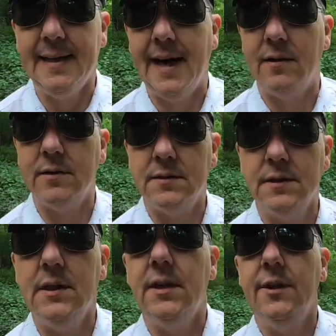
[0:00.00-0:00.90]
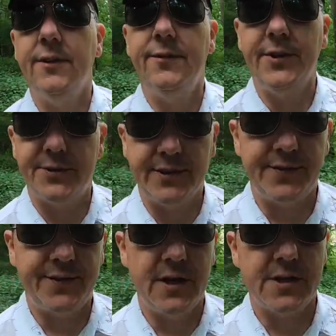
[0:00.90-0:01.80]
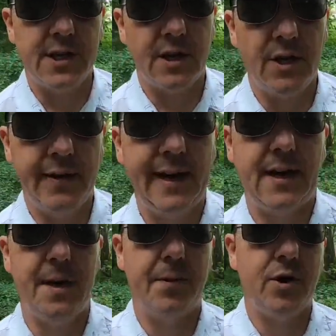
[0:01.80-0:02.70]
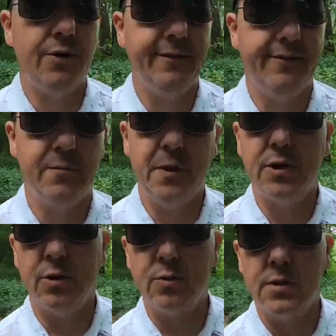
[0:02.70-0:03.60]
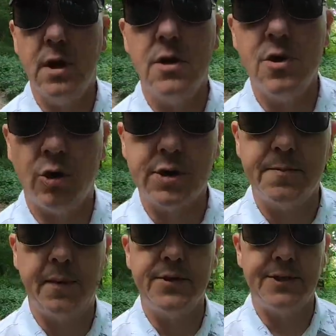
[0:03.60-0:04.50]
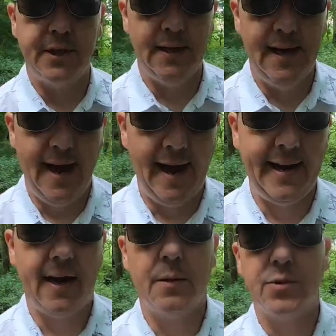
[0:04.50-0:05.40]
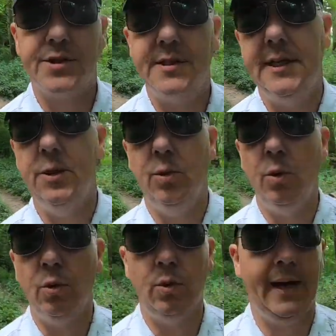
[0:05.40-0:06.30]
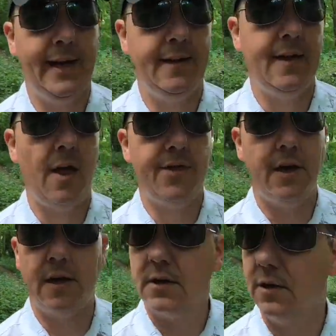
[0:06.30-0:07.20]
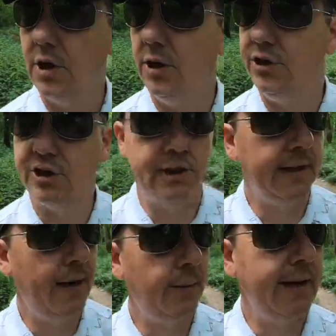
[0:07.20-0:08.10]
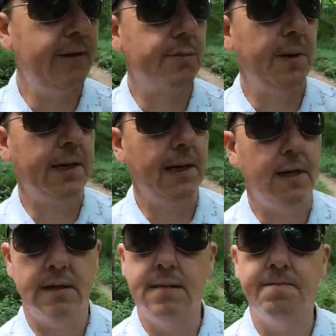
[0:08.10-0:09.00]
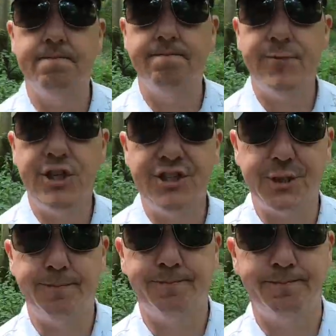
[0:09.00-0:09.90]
Now, first things first, go and get a cup of coffee from McDonald's, not a sponsor, and I will see you all in the conclusion. Now, where the hell is my car? See you soon.